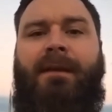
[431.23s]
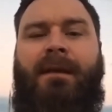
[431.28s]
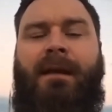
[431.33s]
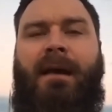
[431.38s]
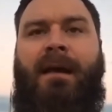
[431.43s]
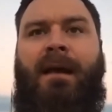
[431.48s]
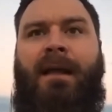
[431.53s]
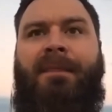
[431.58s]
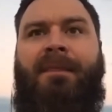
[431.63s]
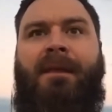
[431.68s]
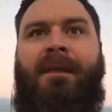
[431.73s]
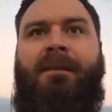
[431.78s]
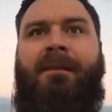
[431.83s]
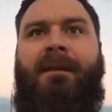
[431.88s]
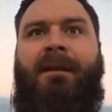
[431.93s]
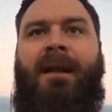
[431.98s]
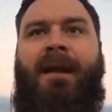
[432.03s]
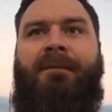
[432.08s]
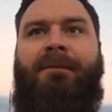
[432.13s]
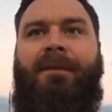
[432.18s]
I think that
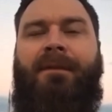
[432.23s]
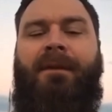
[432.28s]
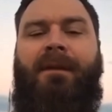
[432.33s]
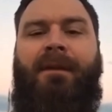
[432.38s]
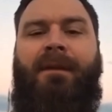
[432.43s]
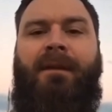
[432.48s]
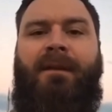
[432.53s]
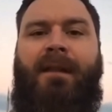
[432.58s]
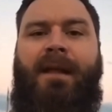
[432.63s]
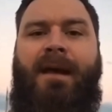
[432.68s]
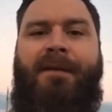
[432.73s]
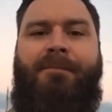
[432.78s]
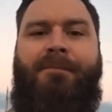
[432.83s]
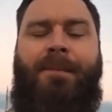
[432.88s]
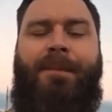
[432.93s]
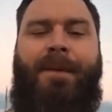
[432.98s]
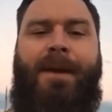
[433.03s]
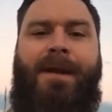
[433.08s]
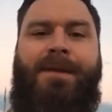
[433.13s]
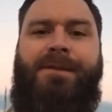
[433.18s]
everything in life
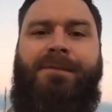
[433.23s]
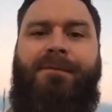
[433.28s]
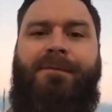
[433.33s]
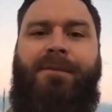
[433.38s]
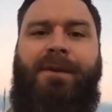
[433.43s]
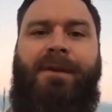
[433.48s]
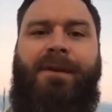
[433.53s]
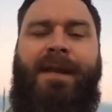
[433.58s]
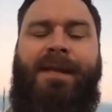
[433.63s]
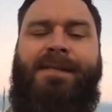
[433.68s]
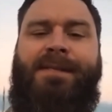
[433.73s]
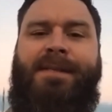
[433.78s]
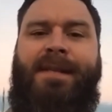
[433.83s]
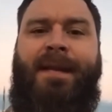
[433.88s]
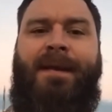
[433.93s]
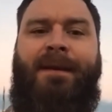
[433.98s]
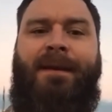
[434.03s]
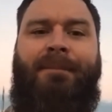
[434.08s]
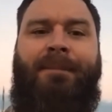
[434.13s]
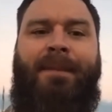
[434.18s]
prepares you for your next
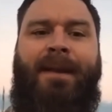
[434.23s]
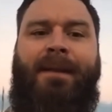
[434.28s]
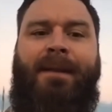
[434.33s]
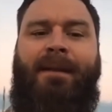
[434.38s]
step, man.